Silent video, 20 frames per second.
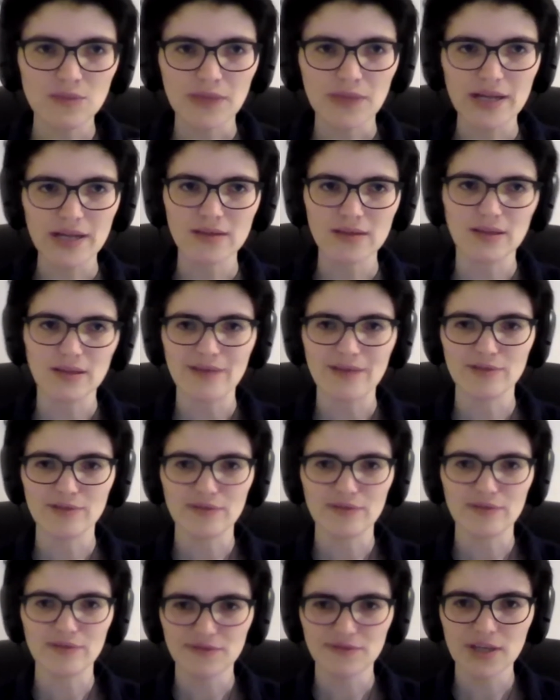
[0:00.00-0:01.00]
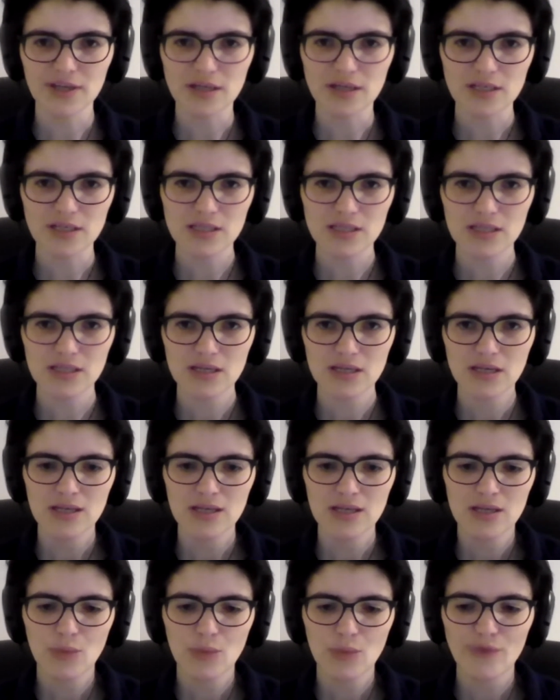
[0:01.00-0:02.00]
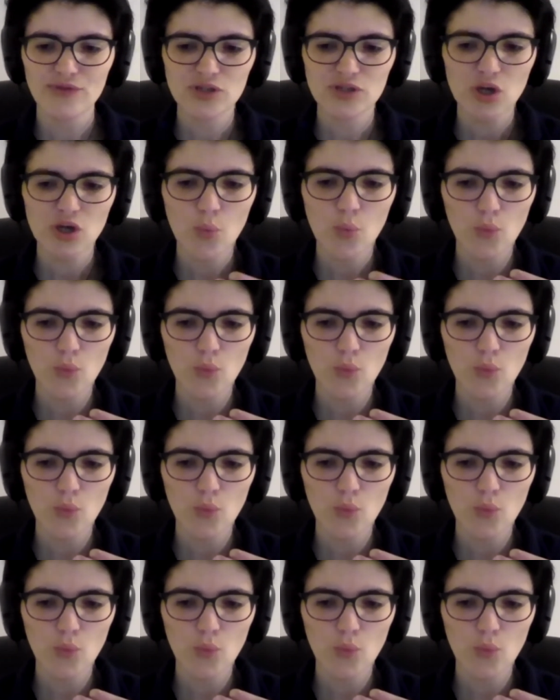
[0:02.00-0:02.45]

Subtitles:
at the level of the flux, we've shown